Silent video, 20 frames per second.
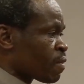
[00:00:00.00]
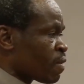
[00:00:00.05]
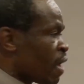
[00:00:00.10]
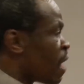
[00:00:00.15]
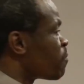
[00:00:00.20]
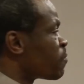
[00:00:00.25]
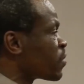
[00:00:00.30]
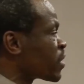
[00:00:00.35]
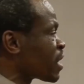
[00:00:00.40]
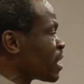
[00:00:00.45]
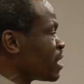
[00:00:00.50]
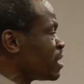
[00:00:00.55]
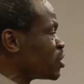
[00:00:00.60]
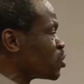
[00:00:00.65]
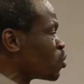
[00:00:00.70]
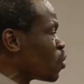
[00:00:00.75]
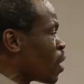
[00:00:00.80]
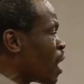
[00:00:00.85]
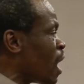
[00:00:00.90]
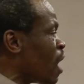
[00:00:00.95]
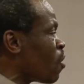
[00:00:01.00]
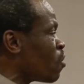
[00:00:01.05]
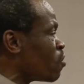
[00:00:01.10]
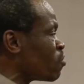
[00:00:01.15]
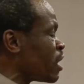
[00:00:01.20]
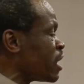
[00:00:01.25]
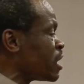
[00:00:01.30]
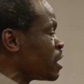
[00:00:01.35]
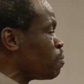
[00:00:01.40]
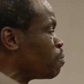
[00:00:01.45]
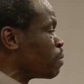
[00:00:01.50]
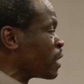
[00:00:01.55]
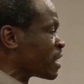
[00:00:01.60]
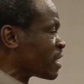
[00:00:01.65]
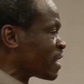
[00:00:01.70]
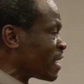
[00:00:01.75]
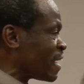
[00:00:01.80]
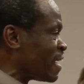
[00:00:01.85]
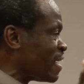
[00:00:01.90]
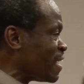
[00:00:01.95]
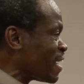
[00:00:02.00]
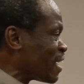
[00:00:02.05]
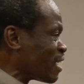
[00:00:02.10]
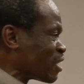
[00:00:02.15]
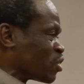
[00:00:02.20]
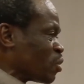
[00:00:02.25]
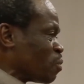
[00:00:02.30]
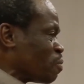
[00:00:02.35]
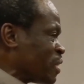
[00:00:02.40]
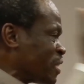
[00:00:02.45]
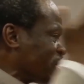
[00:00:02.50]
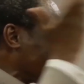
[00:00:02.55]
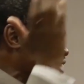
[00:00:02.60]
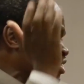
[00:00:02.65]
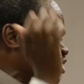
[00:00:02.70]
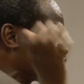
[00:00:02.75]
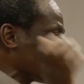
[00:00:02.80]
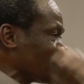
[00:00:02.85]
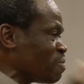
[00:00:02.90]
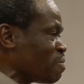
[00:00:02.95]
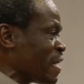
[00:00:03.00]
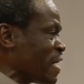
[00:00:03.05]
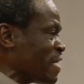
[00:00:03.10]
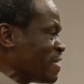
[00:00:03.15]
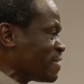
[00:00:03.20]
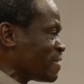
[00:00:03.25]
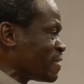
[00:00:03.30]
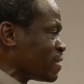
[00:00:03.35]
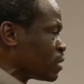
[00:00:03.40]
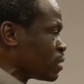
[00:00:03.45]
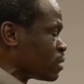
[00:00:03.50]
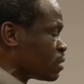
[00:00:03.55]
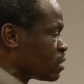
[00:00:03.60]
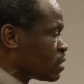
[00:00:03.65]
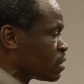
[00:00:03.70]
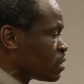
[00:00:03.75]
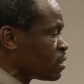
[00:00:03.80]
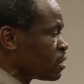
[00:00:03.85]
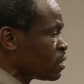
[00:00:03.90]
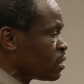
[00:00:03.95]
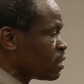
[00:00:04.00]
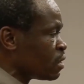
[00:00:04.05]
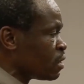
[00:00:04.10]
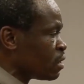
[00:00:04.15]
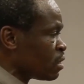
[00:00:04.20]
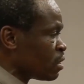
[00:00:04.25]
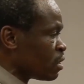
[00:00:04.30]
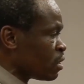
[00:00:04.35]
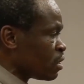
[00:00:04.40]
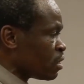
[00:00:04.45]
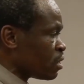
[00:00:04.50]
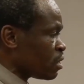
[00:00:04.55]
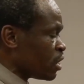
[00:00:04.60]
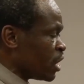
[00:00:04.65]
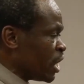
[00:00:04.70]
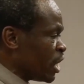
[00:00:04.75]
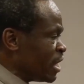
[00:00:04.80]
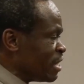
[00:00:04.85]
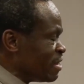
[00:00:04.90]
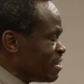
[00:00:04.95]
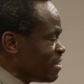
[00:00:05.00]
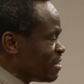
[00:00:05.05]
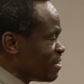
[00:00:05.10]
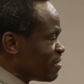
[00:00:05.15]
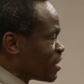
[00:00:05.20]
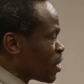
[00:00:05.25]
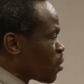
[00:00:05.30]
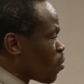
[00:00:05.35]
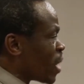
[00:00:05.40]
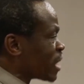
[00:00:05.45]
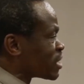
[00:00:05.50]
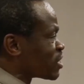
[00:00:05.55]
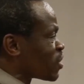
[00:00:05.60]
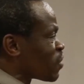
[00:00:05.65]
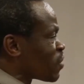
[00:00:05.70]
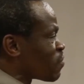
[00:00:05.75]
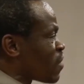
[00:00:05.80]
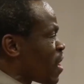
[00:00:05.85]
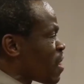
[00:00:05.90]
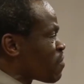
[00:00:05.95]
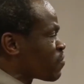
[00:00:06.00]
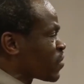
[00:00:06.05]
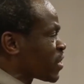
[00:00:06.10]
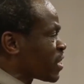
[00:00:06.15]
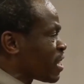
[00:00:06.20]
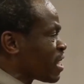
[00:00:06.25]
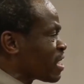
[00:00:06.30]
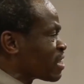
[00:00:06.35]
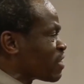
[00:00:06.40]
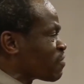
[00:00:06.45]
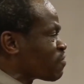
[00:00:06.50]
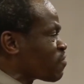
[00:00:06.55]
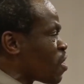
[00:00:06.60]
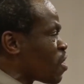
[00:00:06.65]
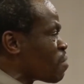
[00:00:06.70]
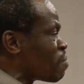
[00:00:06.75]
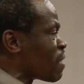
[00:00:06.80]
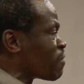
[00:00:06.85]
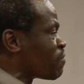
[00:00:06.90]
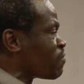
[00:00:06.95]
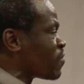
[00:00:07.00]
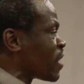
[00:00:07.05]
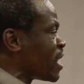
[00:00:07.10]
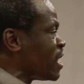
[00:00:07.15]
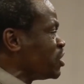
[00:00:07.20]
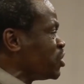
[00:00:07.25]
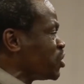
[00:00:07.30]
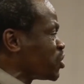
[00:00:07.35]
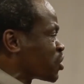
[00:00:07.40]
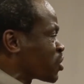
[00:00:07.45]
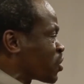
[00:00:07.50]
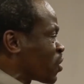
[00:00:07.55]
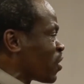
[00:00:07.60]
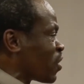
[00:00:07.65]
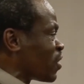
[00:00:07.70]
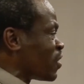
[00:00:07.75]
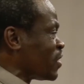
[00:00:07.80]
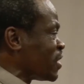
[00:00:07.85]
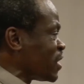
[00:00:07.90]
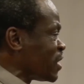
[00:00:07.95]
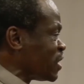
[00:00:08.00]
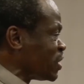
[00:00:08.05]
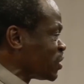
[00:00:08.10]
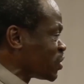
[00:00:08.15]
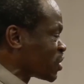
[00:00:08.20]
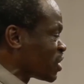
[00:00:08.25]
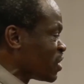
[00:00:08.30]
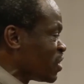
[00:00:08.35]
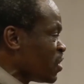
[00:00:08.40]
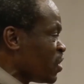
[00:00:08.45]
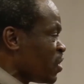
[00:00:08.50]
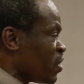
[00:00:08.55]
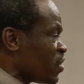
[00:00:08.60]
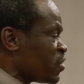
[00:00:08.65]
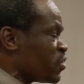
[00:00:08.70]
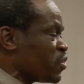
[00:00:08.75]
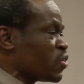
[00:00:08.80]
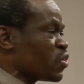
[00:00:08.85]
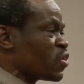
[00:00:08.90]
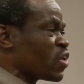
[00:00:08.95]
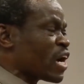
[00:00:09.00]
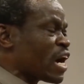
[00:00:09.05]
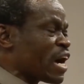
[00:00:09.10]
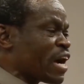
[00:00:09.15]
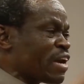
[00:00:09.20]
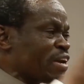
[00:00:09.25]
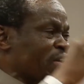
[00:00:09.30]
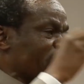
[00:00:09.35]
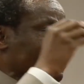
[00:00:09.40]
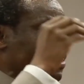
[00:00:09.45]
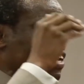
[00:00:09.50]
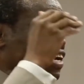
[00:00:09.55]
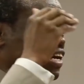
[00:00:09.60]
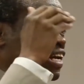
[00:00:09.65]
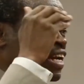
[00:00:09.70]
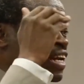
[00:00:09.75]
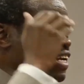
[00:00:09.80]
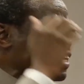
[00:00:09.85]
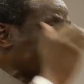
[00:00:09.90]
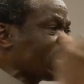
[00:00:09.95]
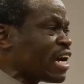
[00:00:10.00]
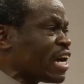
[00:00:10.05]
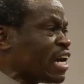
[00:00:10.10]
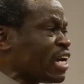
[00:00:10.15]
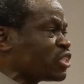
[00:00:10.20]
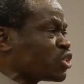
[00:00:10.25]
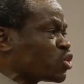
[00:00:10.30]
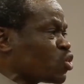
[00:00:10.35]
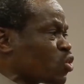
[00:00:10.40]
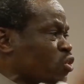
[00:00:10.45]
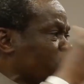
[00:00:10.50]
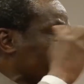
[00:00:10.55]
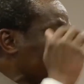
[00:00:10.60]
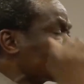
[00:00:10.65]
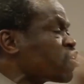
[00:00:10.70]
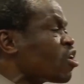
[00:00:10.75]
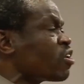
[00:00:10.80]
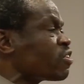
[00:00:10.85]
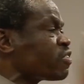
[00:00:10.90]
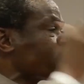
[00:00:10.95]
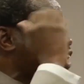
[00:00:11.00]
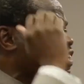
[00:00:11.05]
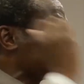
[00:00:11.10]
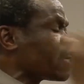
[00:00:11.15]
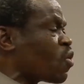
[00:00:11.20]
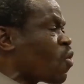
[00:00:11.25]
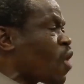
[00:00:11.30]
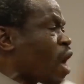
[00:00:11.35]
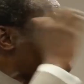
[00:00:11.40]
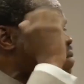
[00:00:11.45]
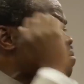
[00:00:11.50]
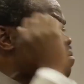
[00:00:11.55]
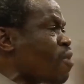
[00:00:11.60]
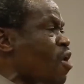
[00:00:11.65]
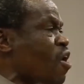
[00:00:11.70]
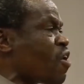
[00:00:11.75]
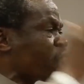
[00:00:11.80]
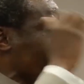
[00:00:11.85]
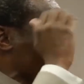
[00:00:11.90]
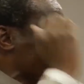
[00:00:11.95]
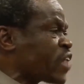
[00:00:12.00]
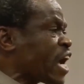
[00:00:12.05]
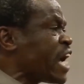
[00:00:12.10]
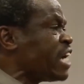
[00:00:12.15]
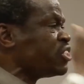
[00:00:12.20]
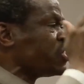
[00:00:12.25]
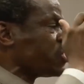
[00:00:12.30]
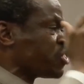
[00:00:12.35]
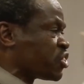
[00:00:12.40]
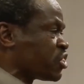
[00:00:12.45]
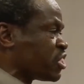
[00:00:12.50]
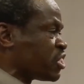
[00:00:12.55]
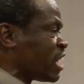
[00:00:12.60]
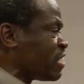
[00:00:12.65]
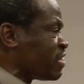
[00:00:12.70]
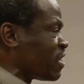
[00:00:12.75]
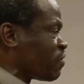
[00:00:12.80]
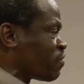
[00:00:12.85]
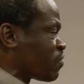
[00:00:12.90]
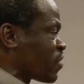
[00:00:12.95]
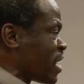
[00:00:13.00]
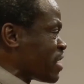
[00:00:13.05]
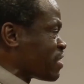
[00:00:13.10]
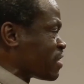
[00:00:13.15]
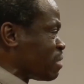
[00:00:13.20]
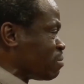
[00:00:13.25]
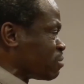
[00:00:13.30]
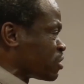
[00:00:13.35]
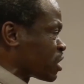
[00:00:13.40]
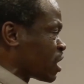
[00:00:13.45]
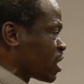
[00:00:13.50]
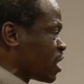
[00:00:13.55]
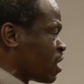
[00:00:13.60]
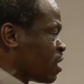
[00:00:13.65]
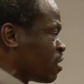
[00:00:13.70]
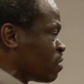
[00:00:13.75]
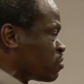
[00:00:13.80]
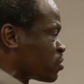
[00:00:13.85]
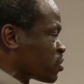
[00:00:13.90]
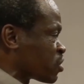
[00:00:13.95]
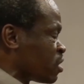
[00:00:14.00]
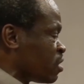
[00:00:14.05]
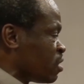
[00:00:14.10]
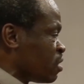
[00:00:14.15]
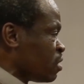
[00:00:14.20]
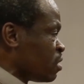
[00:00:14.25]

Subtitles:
Africans were already beginning to be decimated. In the west of Africa, the former French colonies, you had leaders who thought that they were more French than the French themselves.